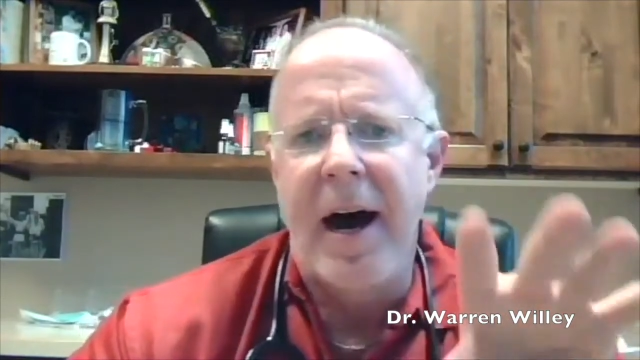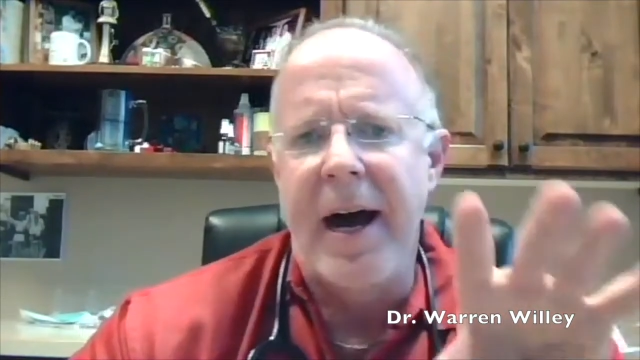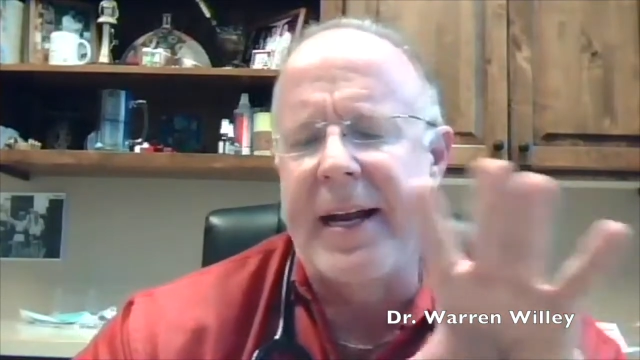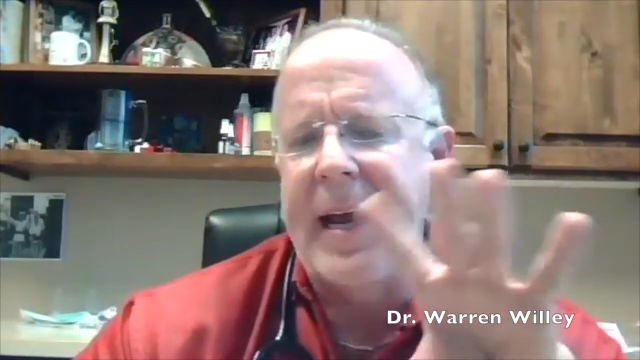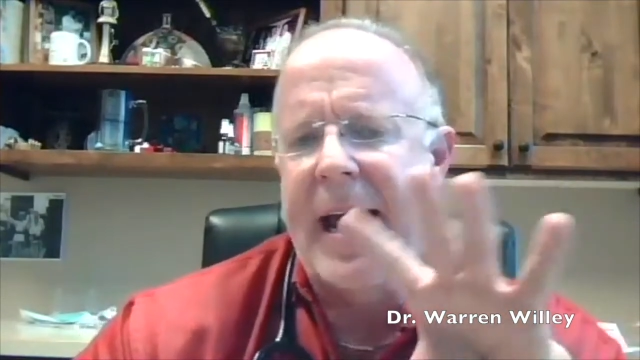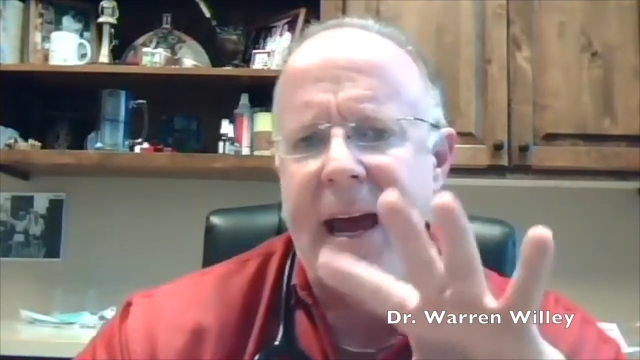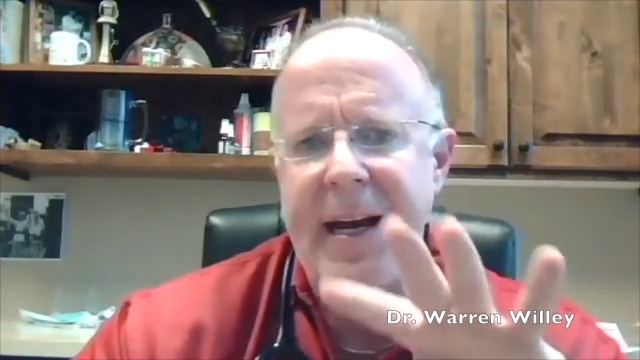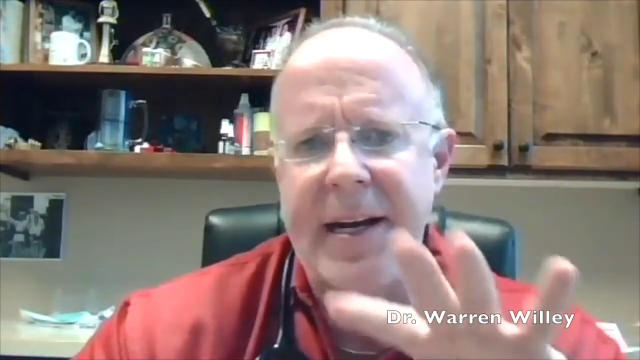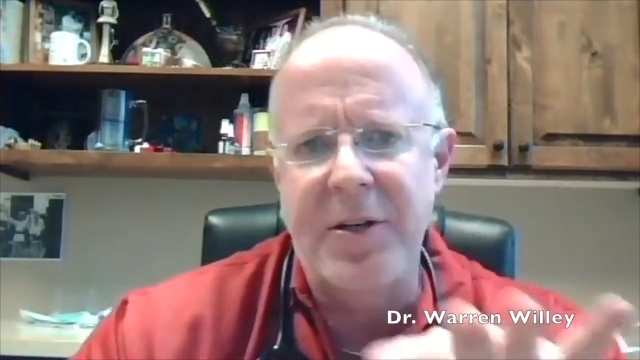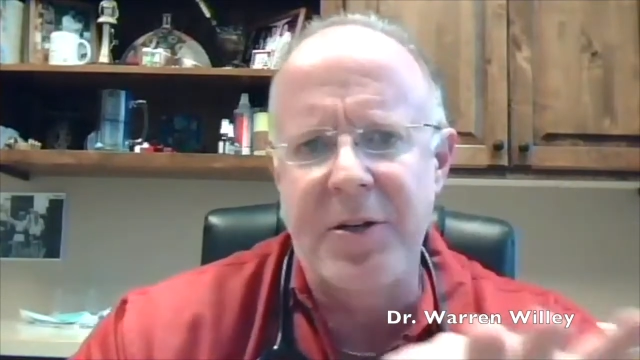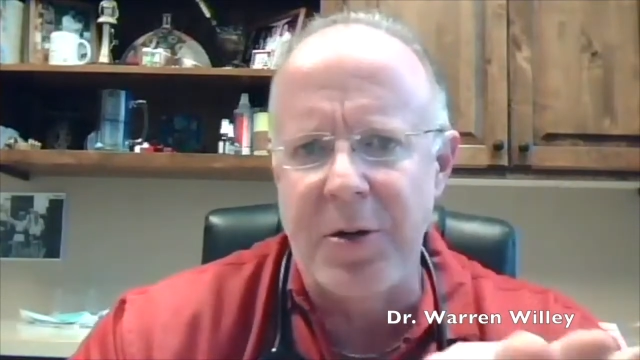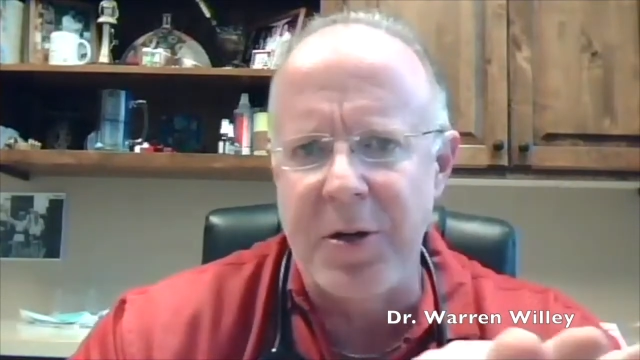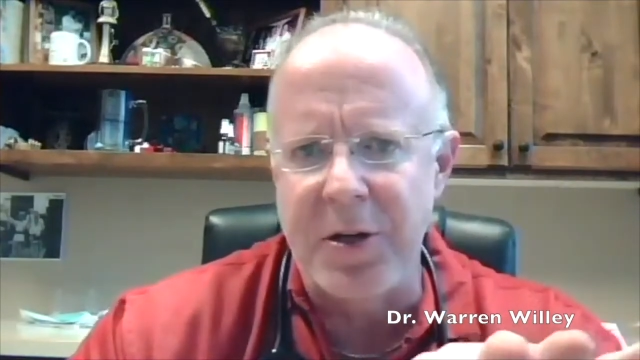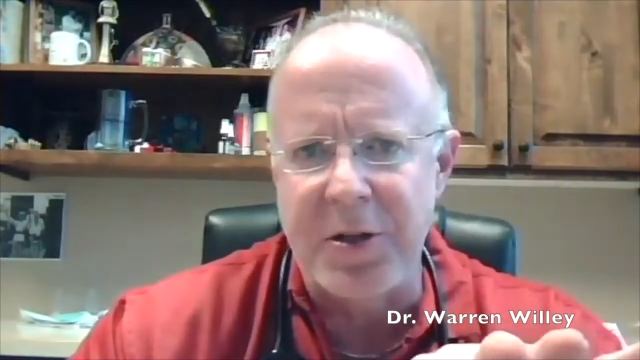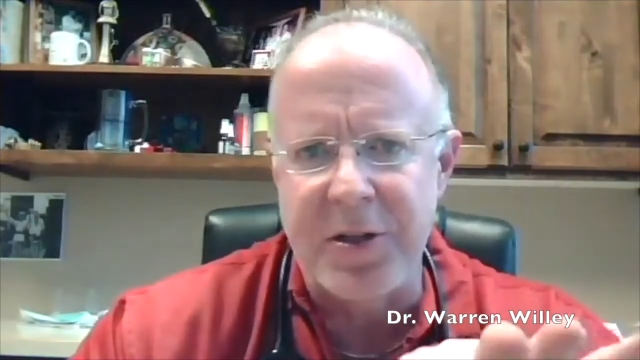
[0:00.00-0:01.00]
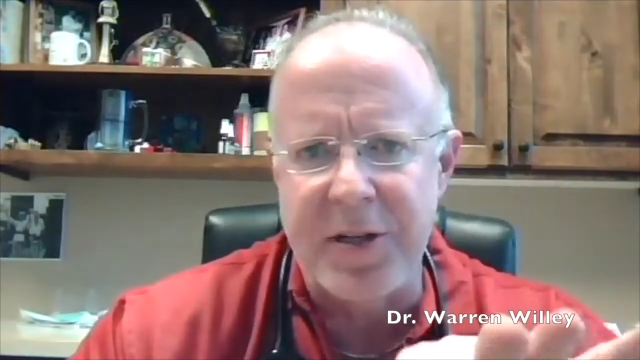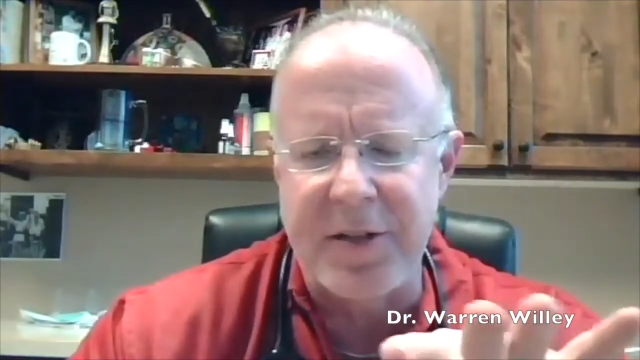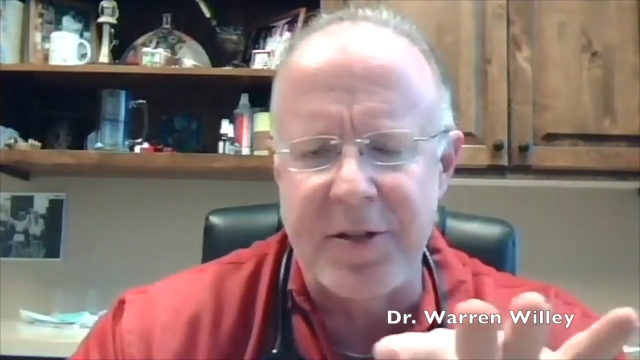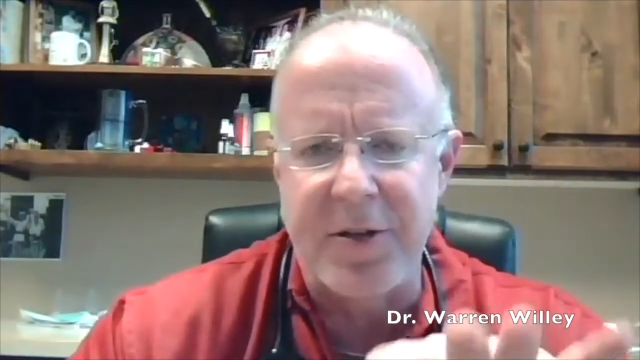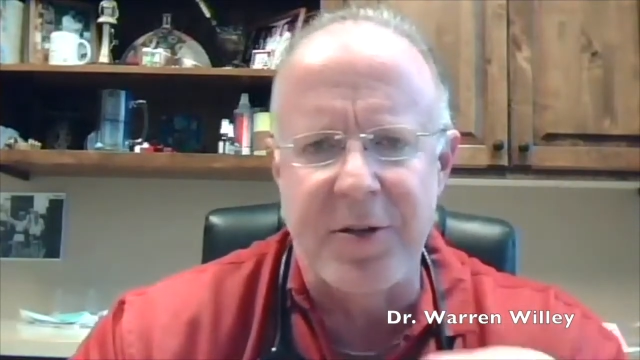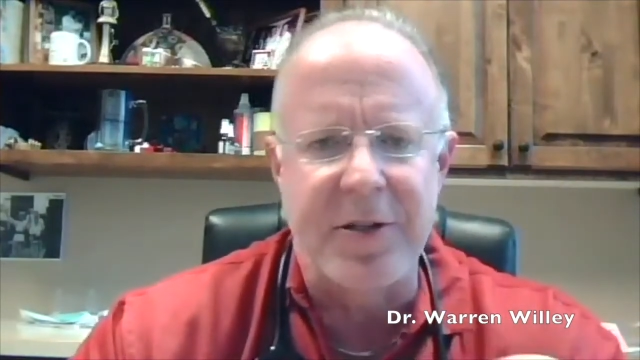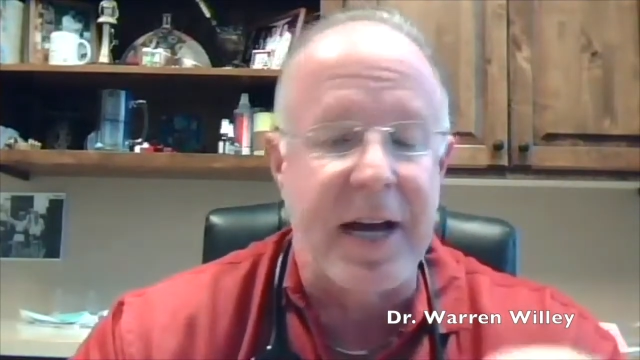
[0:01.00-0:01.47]
I can't control your
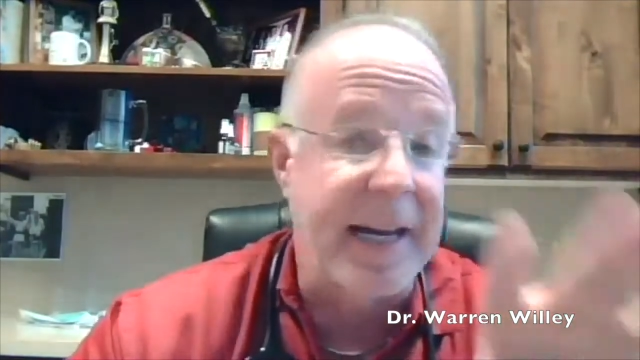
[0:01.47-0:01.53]
stressors.